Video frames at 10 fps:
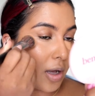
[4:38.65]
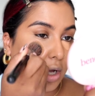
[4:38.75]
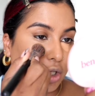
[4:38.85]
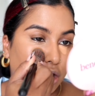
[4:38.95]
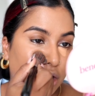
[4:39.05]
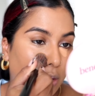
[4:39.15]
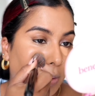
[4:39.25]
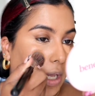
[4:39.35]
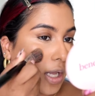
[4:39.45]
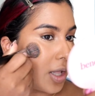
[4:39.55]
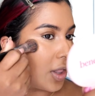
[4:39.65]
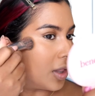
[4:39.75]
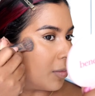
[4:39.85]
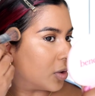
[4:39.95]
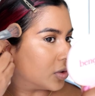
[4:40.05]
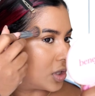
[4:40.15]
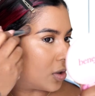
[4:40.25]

are doing the most.